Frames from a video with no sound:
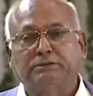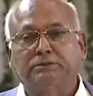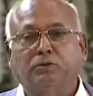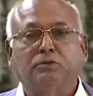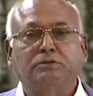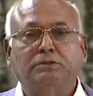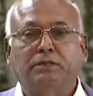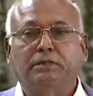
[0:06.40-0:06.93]

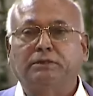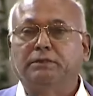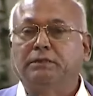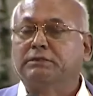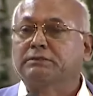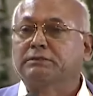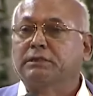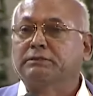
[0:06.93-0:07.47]
Social
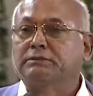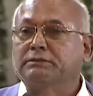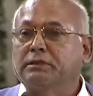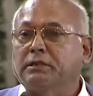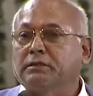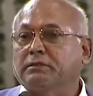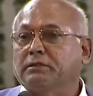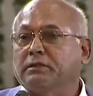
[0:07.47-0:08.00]
Justice
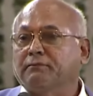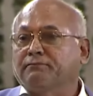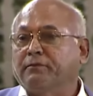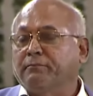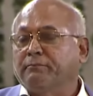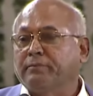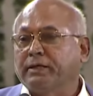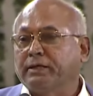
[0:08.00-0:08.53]
Center of
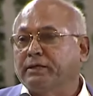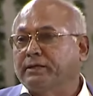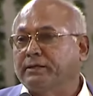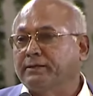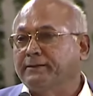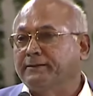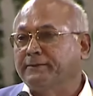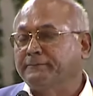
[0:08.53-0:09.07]

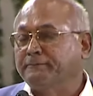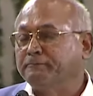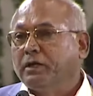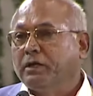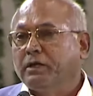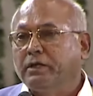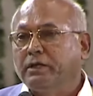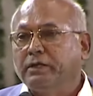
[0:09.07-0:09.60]
Ambedkar
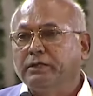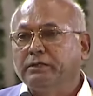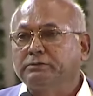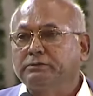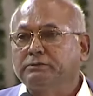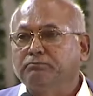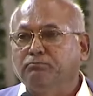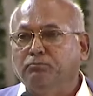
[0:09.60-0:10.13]

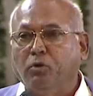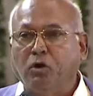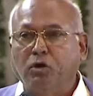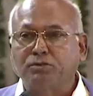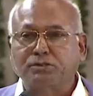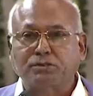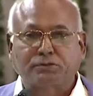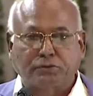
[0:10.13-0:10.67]
is
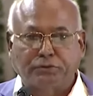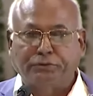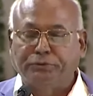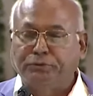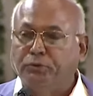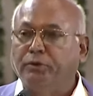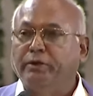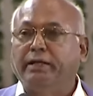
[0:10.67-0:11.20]
most
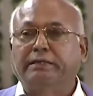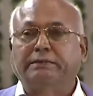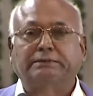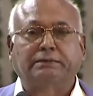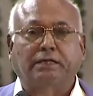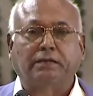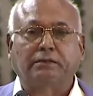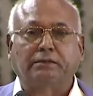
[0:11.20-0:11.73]
unique
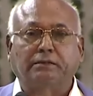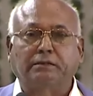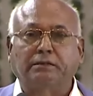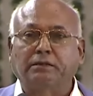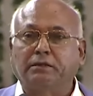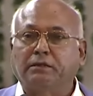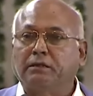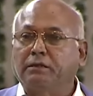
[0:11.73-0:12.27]

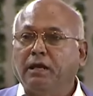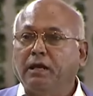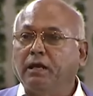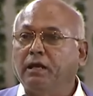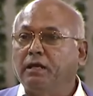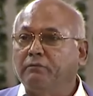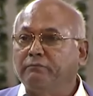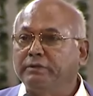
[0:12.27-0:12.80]
center
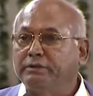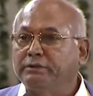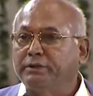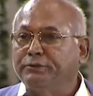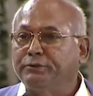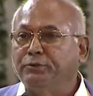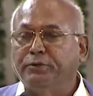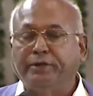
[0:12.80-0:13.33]
and with
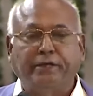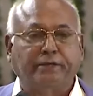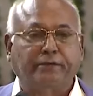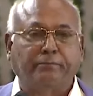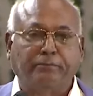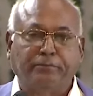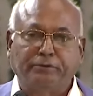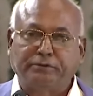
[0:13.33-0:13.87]
a
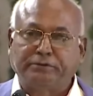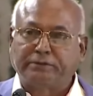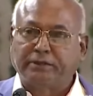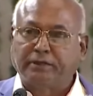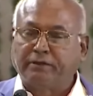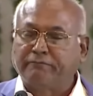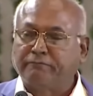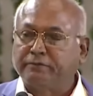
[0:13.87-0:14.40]
unique
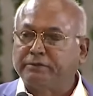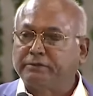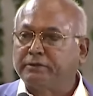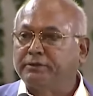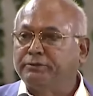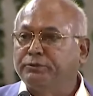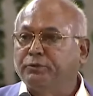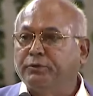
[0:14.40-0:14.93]
museum, with
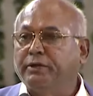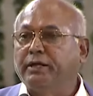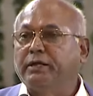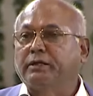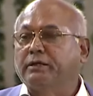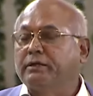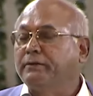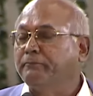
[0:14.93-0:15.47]
a
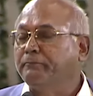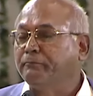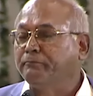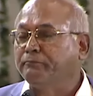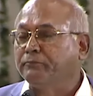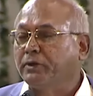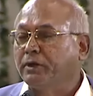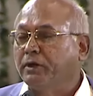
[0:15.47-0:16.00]
unique
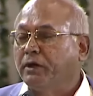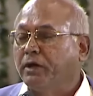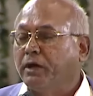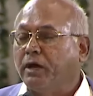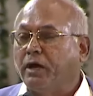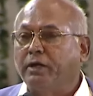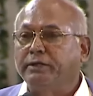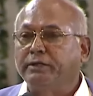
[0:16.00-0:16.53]

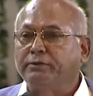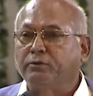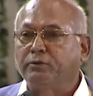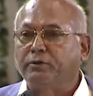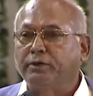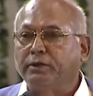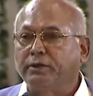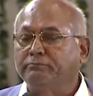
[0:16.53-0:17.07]

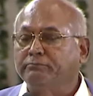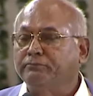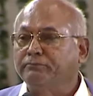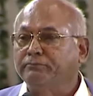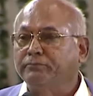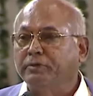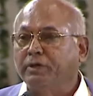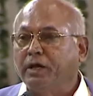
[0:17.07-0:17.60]
auditorium
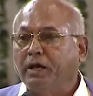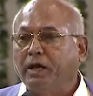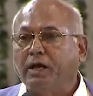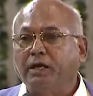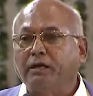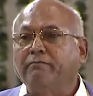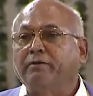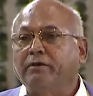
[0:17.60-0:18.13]

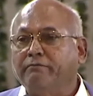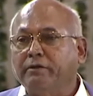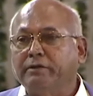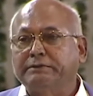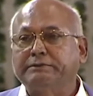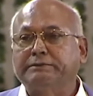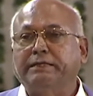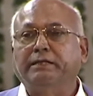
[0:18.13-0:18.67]
I have
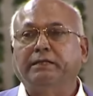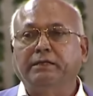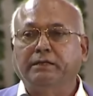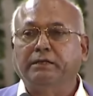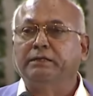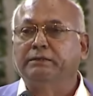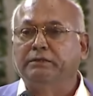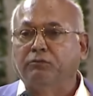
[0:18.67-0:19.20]
ever
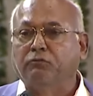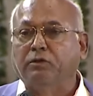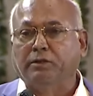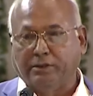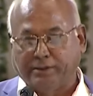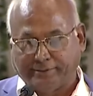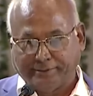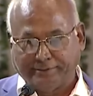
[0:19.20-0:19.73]
seen in the
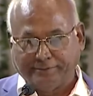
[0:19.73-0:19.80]
world.